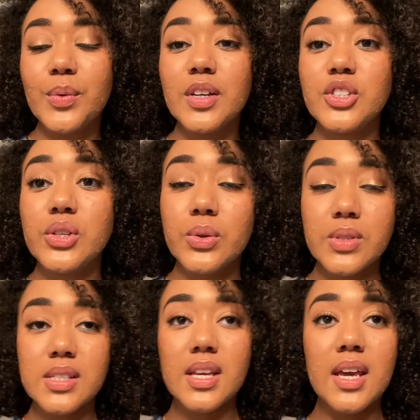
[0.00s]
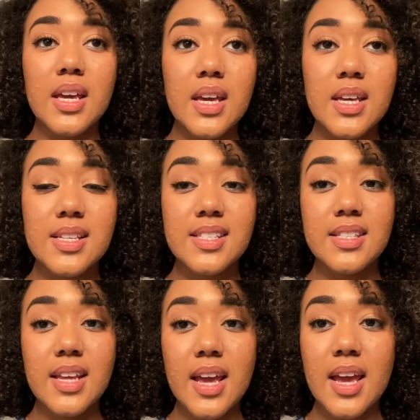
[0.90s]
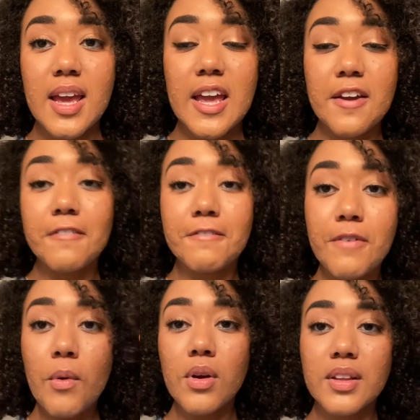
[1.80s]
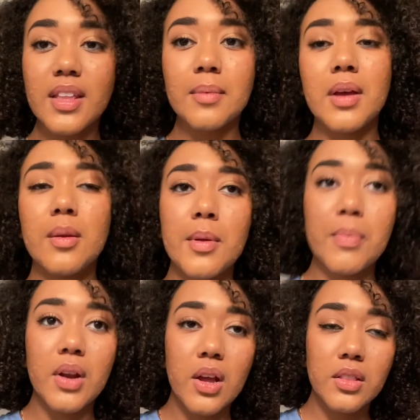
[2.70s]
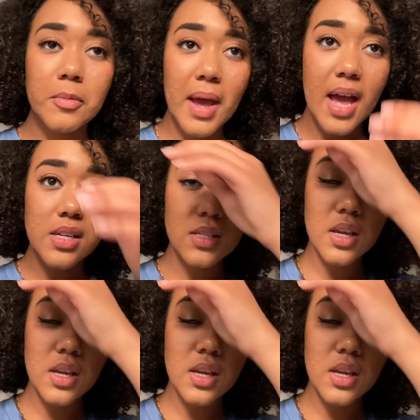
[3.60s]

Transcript: So today is day 4 that I'm gonna be putting on the mask.